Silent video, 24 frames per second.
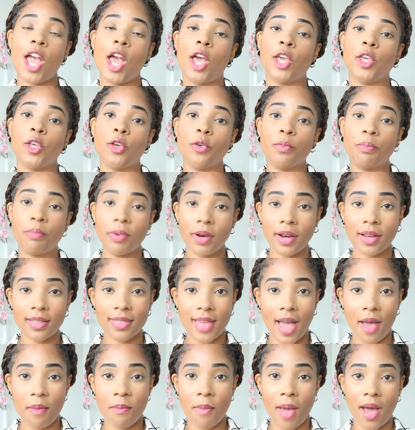You book
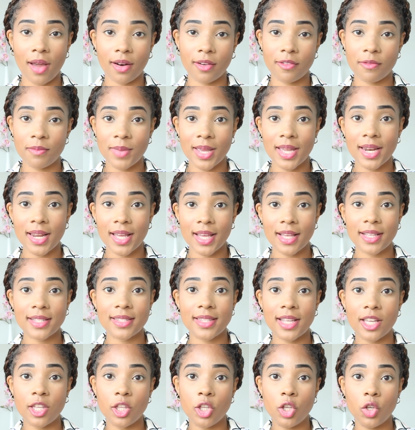that amount of meetings,
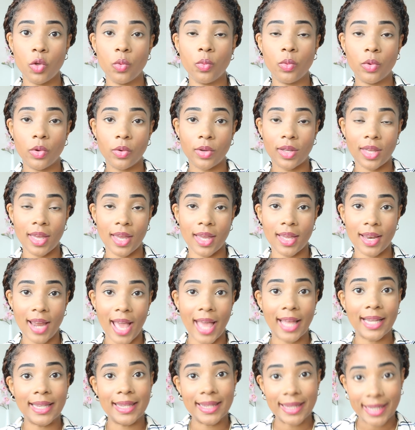then you will get
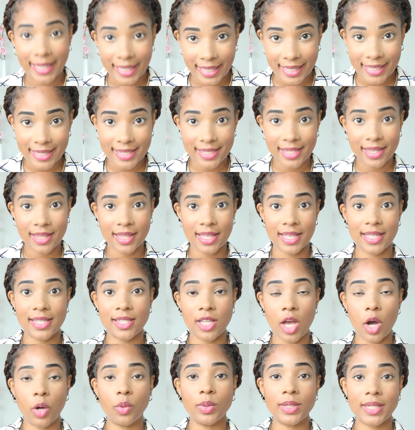at least
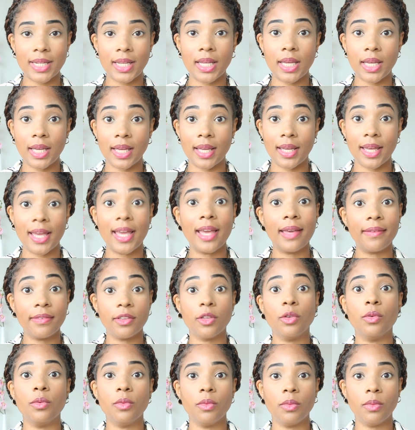this OTE if
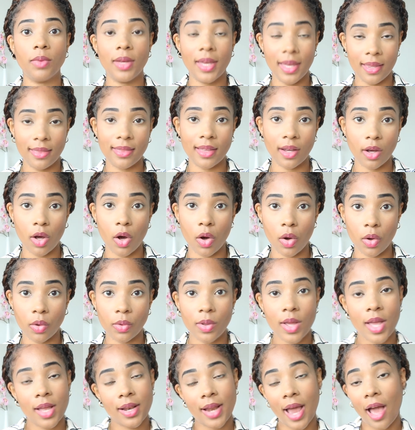you hit the goal.
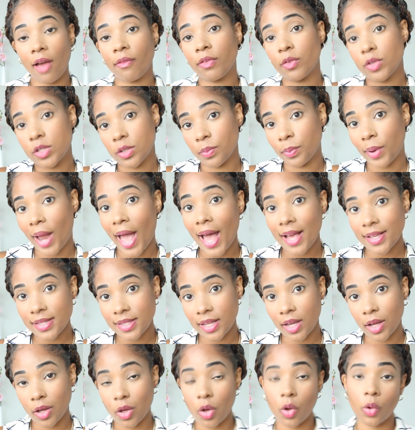Now, if you surpass
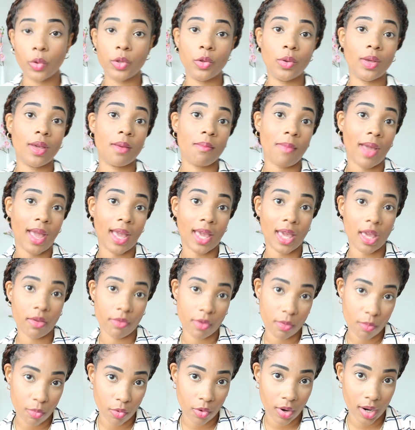that goal, you can make
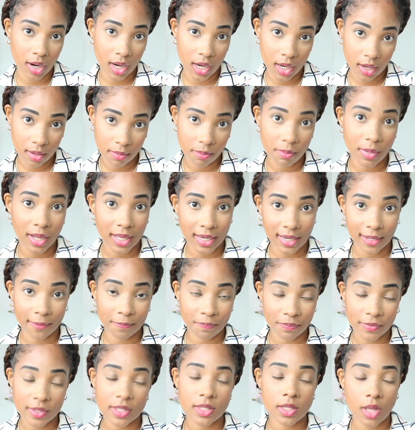even more money.
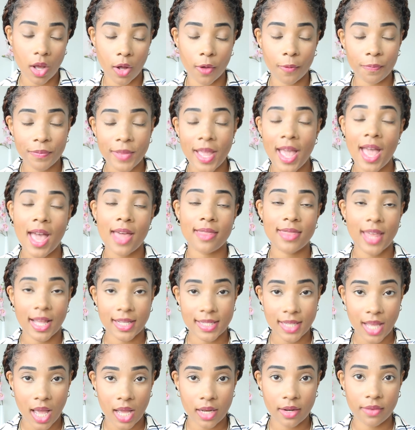So
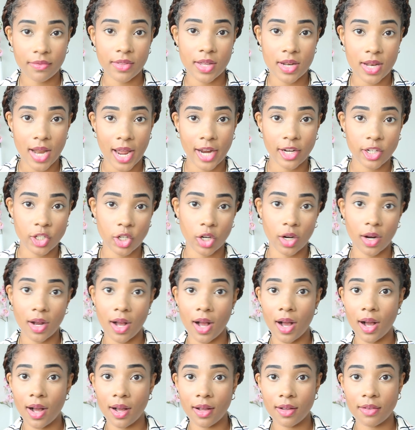that's kind of the nature
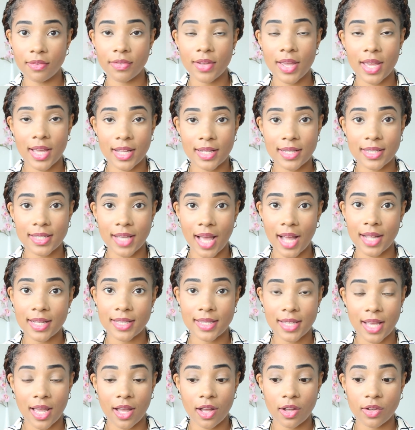of inside
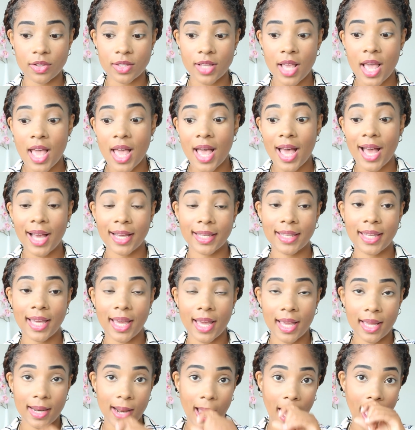sales.
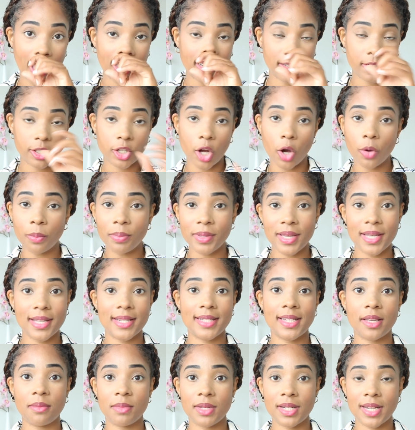Again, don't be
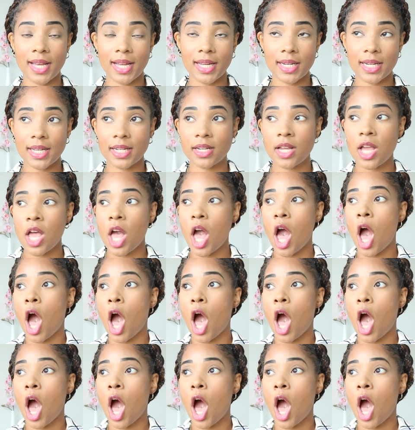intimidated.